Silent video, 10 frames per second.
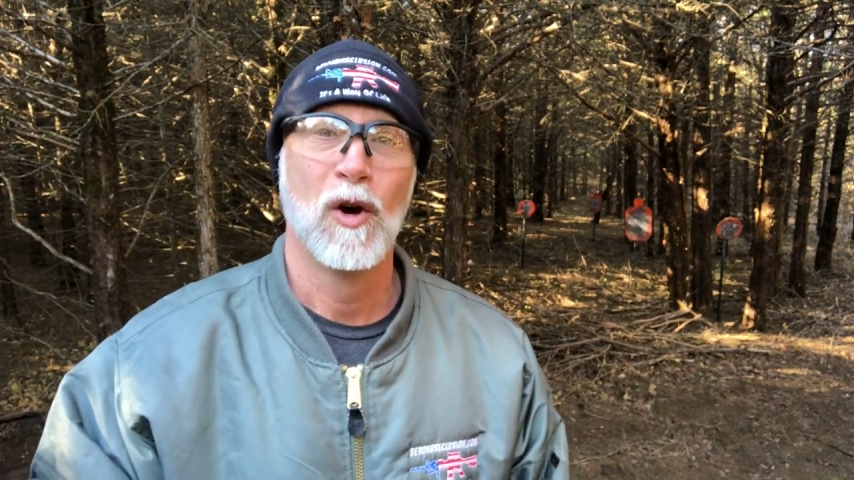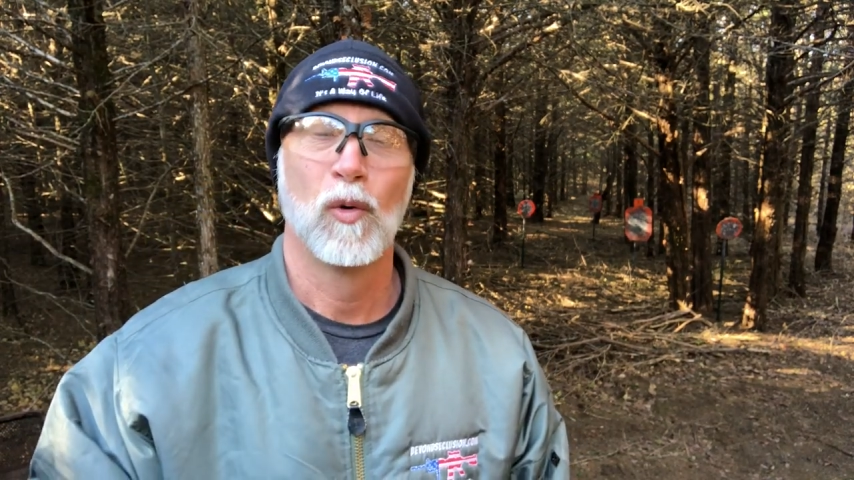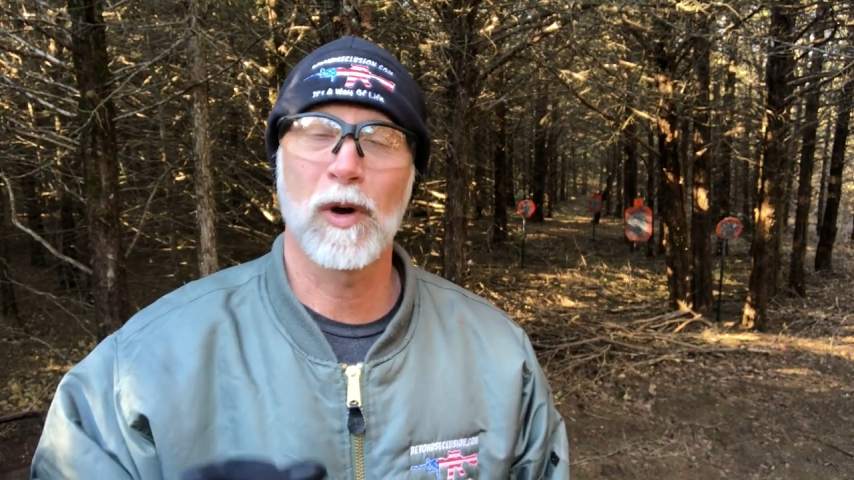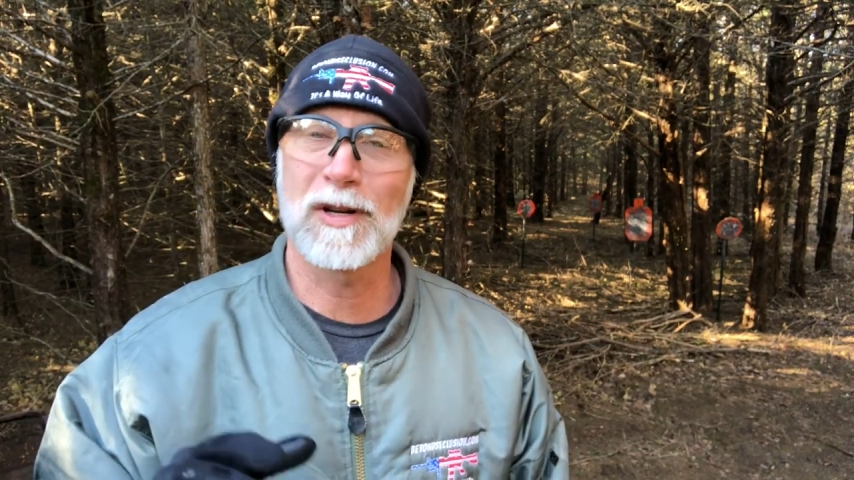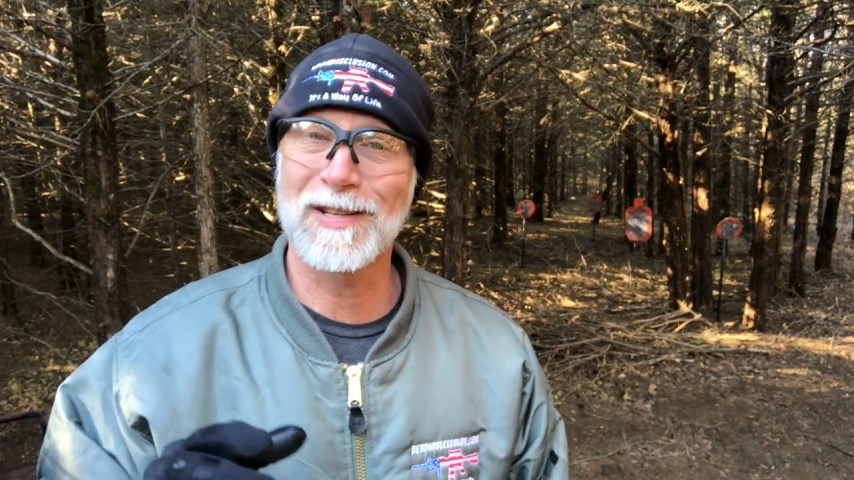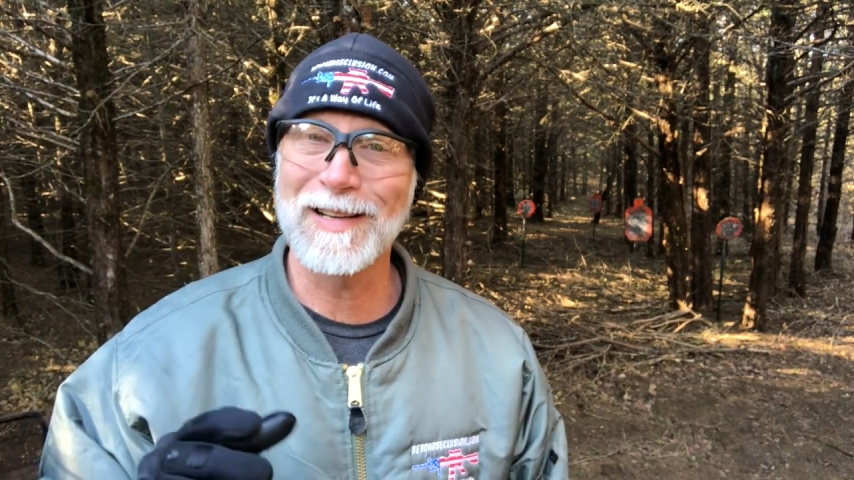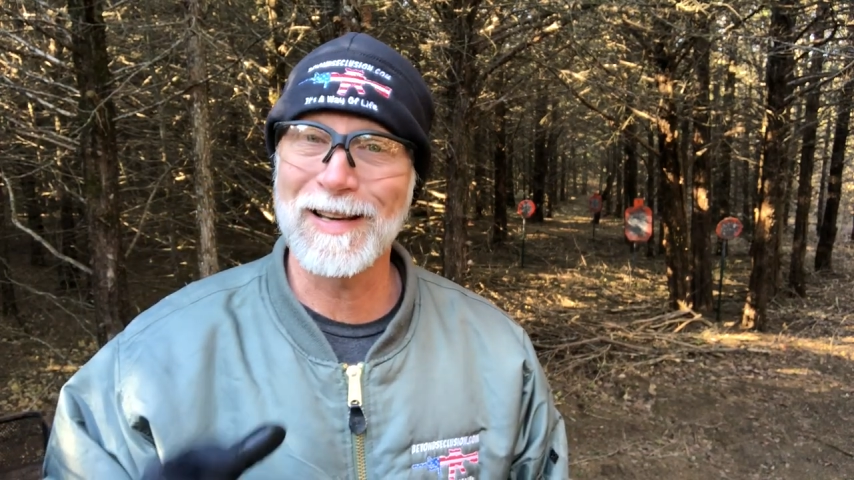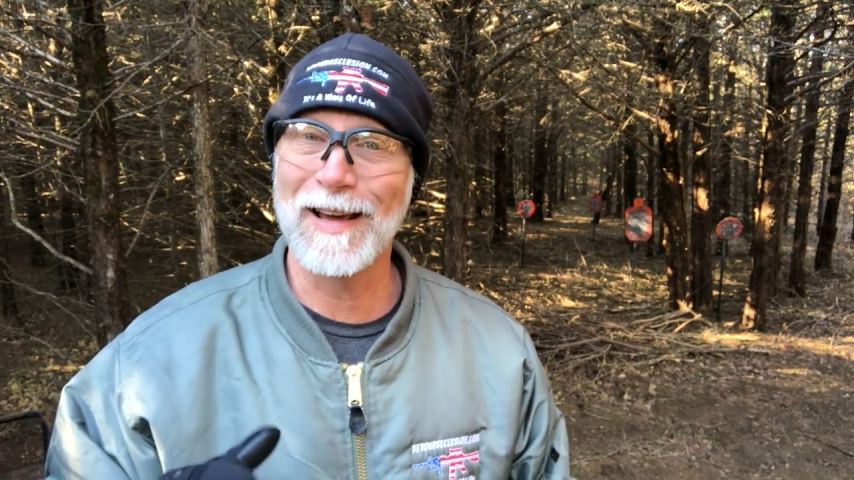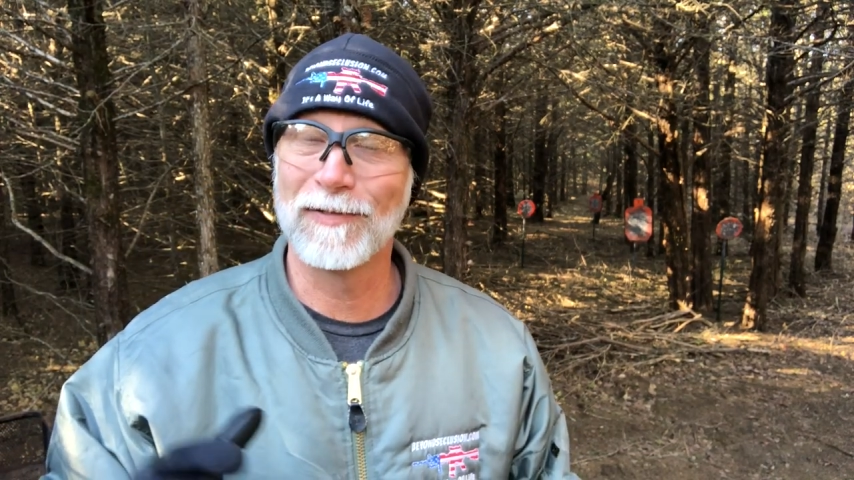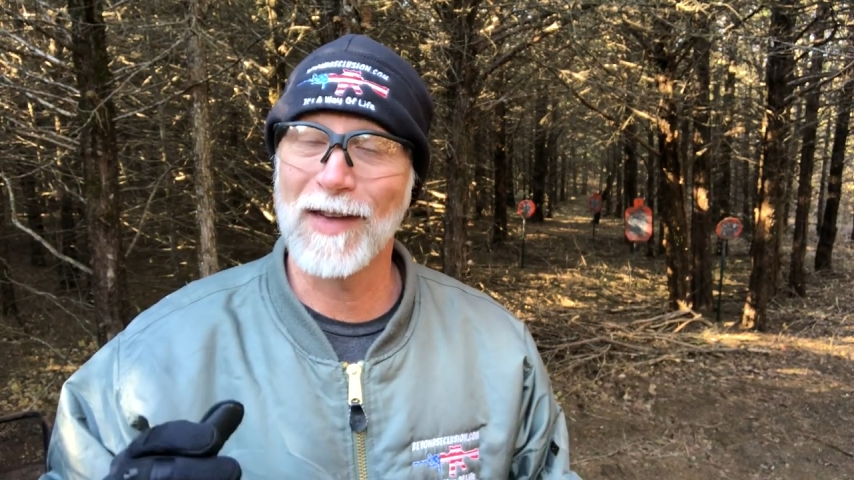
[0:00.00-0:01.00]
We're gonna
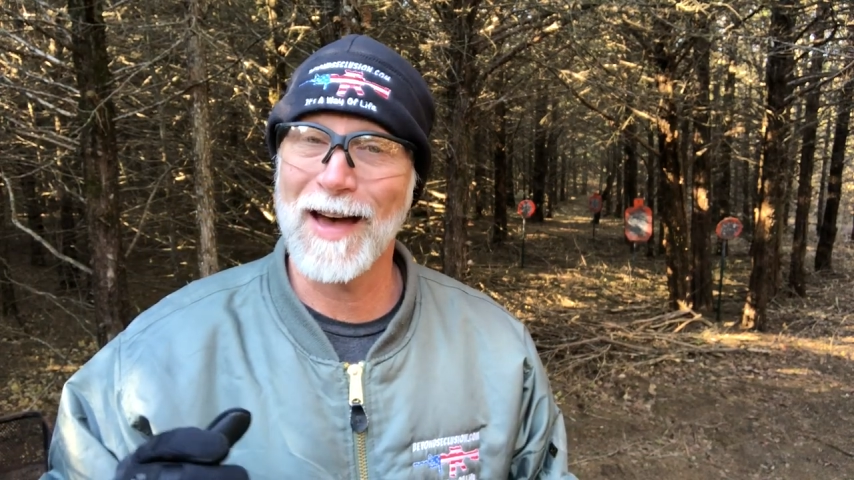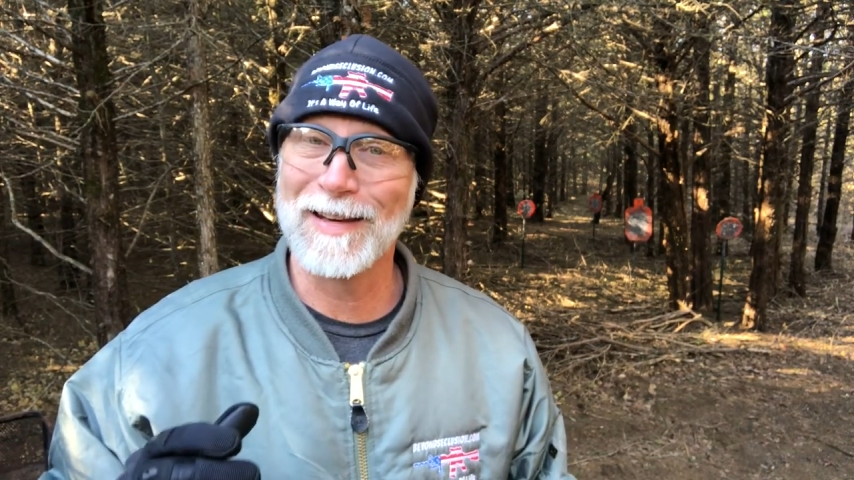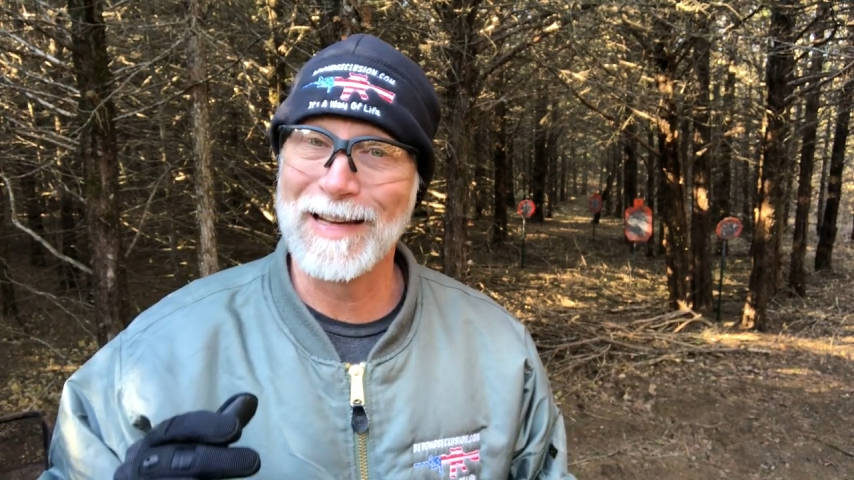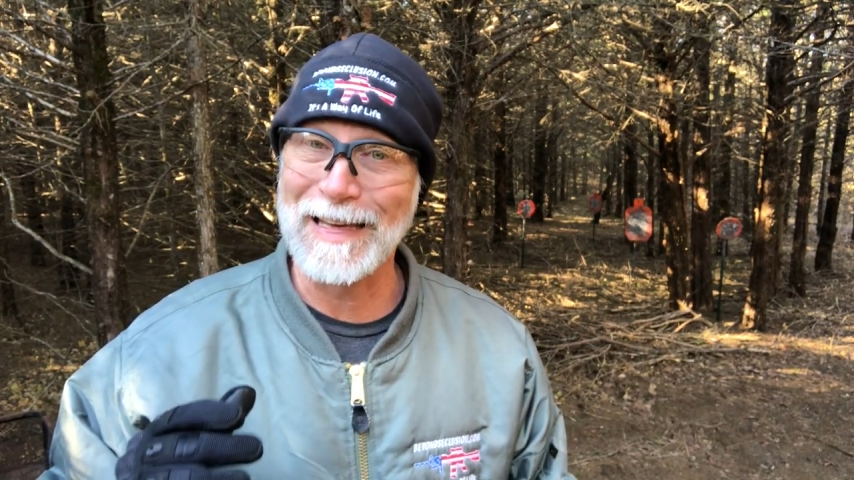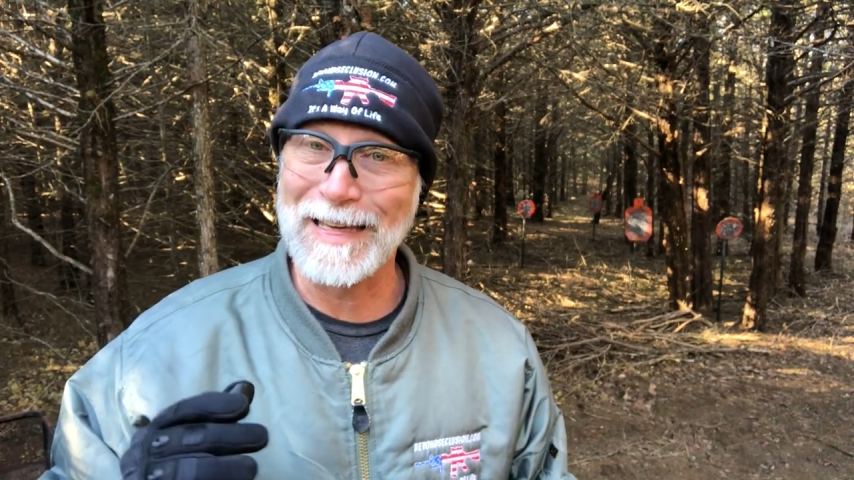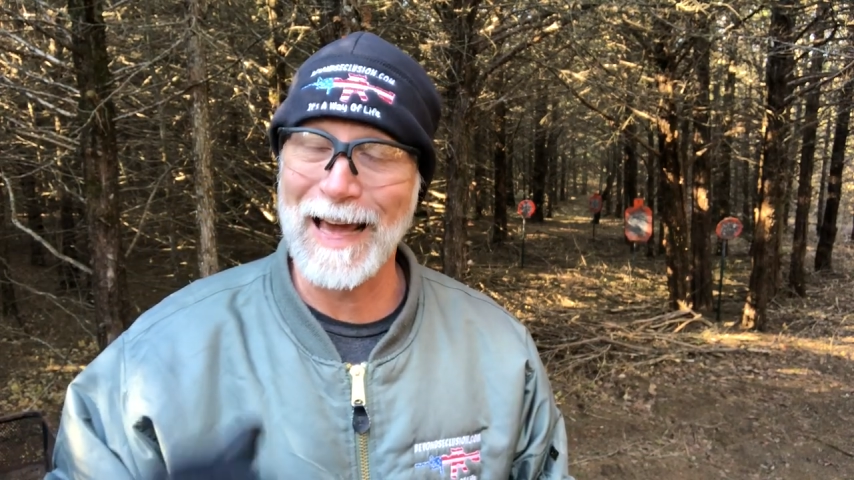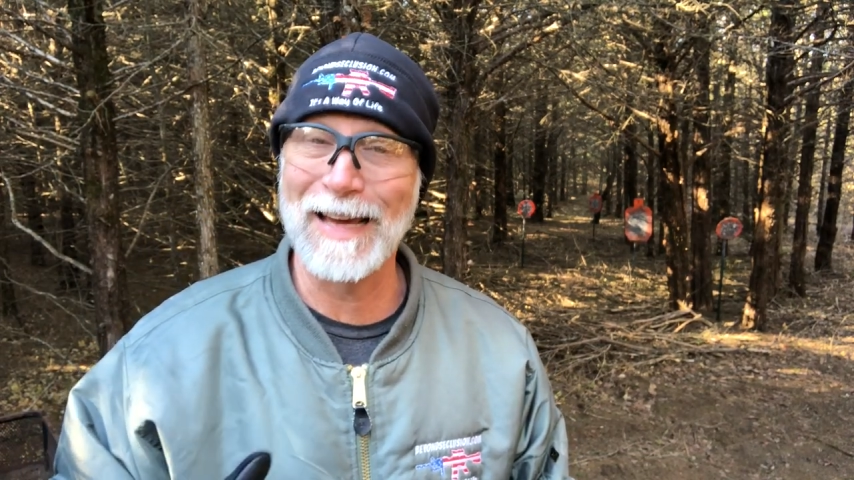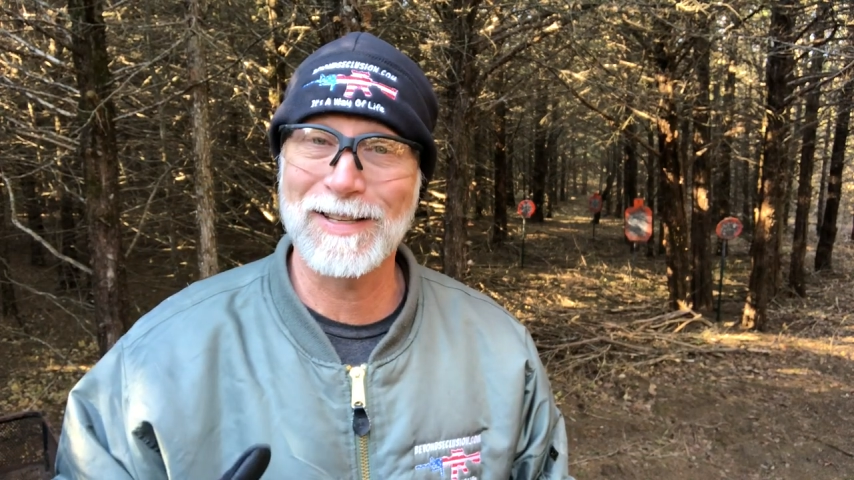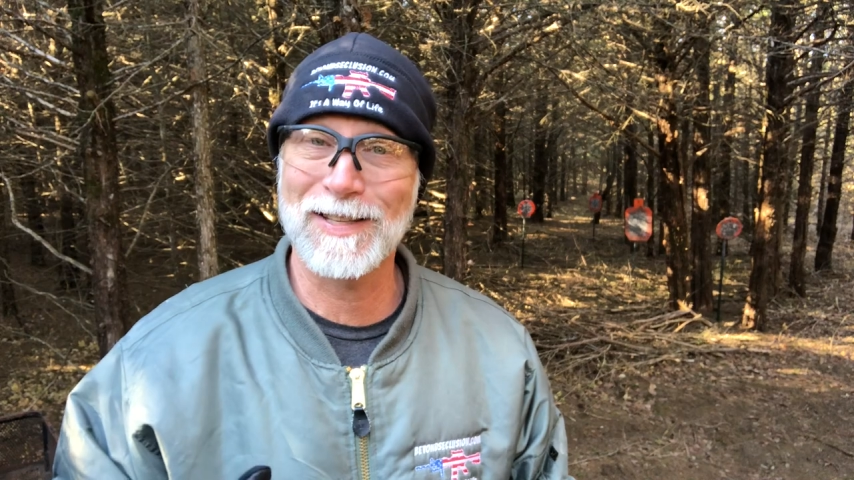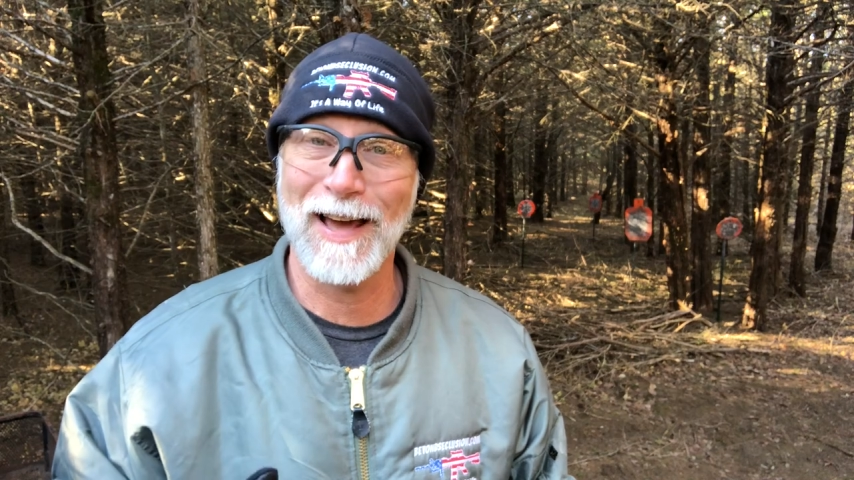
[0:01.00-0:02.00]
see if that
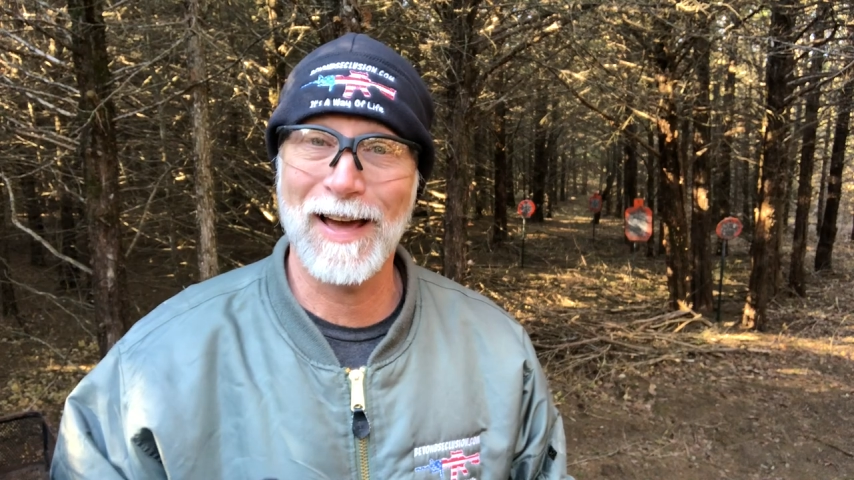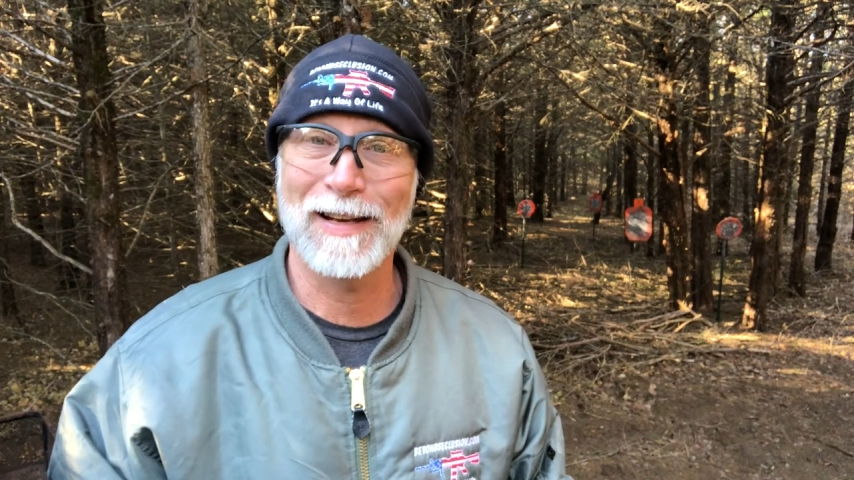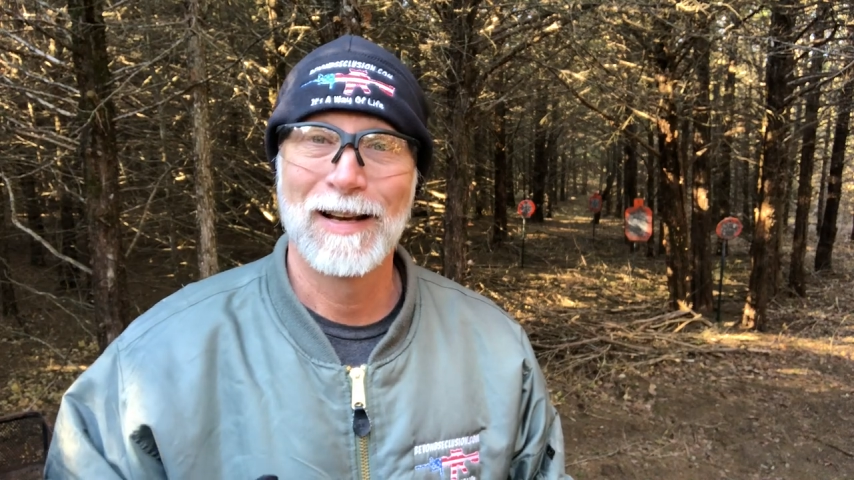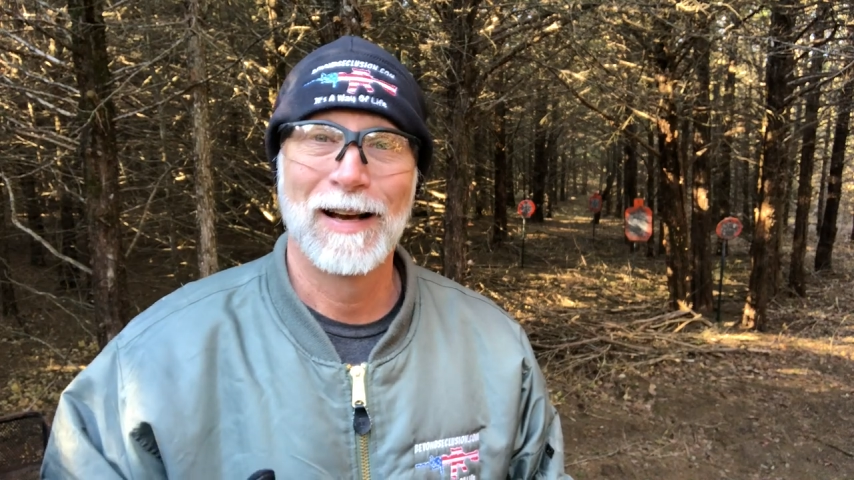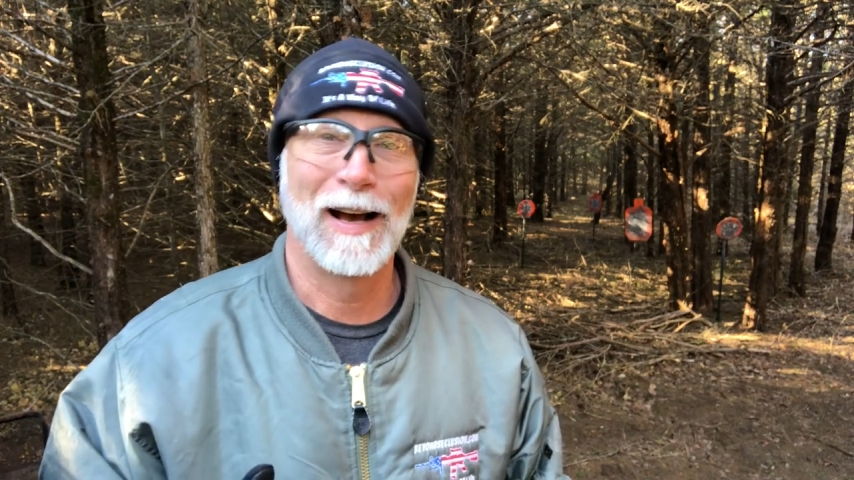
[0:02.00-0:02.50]
negates that.